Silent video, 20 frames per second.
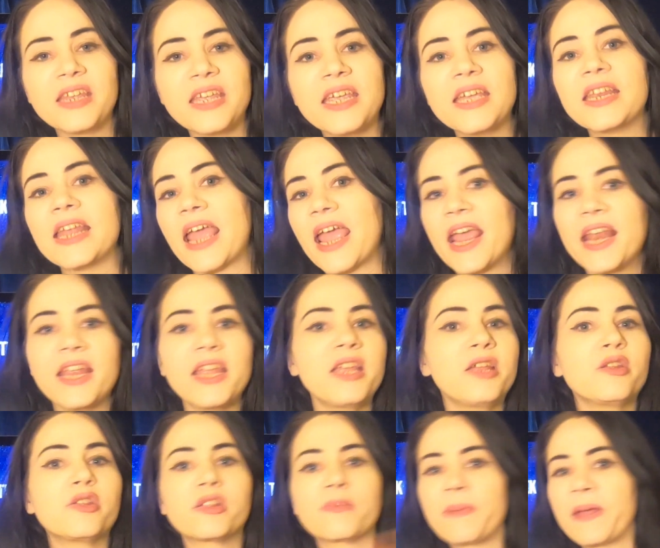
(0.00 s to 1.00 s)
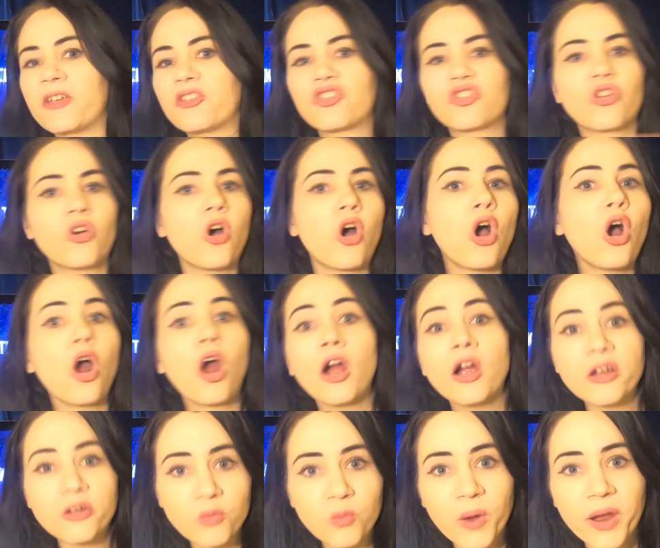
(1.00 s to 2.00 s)
need any special
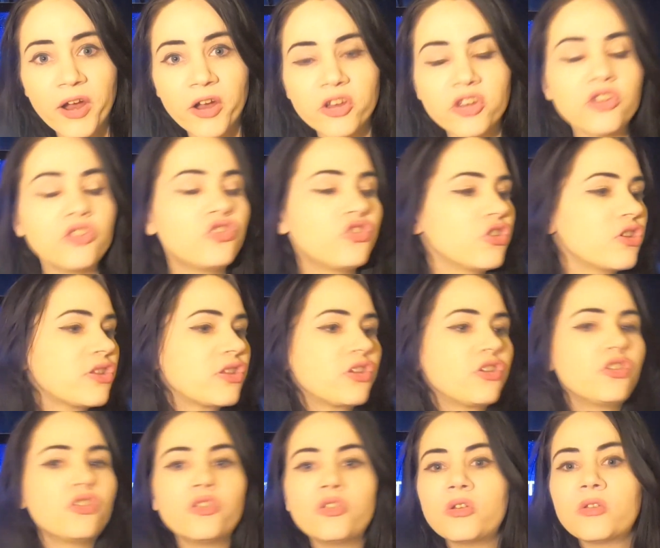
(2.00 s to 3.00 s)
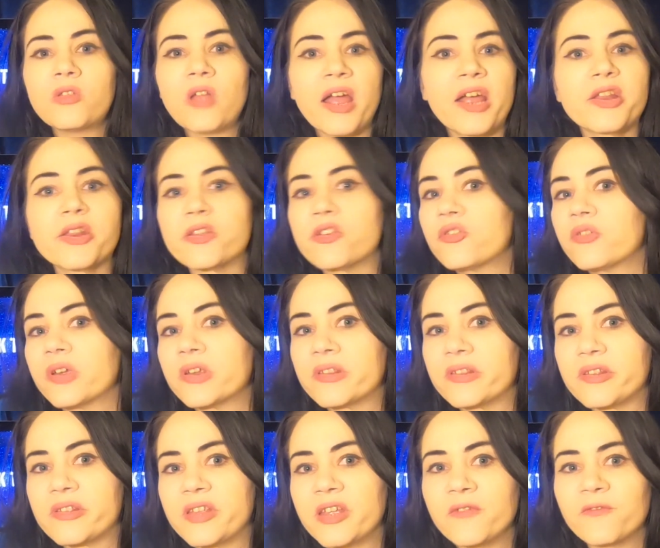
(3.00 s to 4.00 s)
hardware. You just utilize your
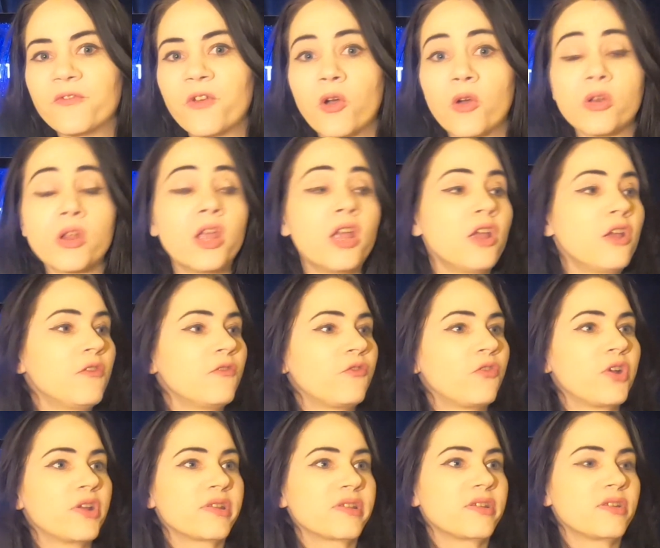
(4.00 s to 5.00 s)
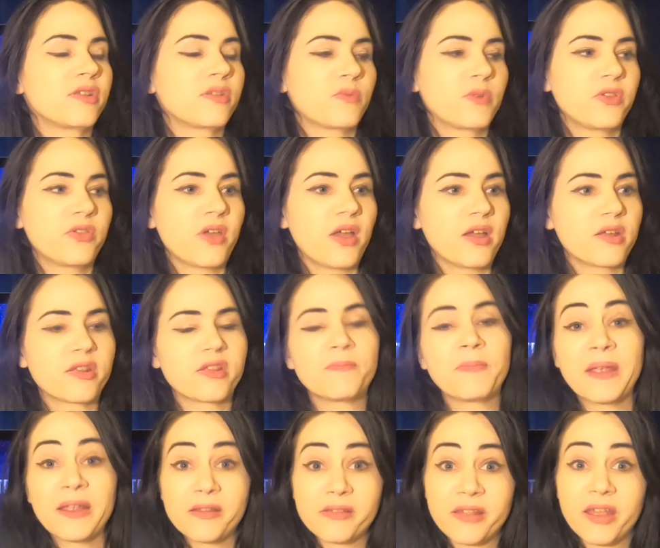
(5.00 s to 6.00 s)
existing phone. For instance, with uh,
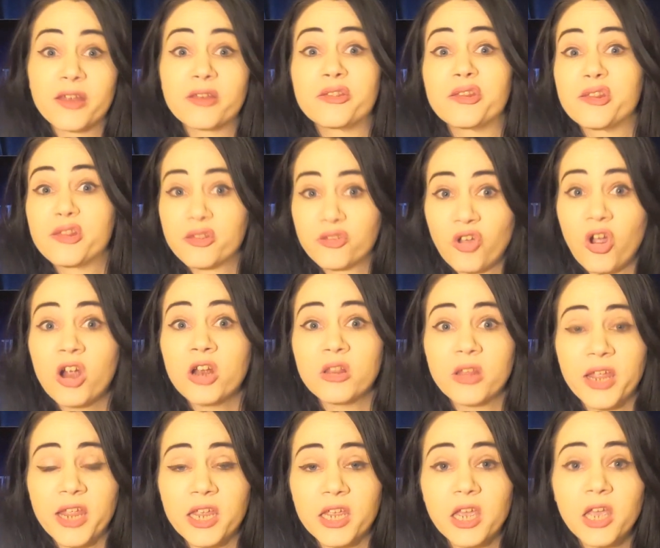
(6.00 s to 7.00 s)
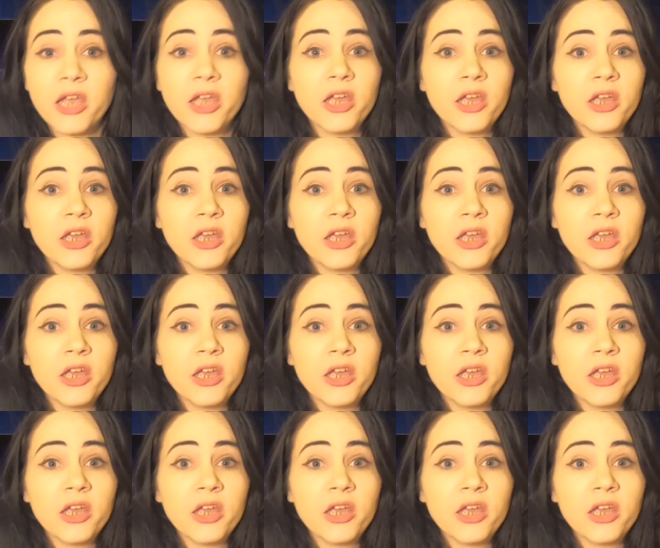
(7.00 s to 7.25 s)
SpaceX's Starlink,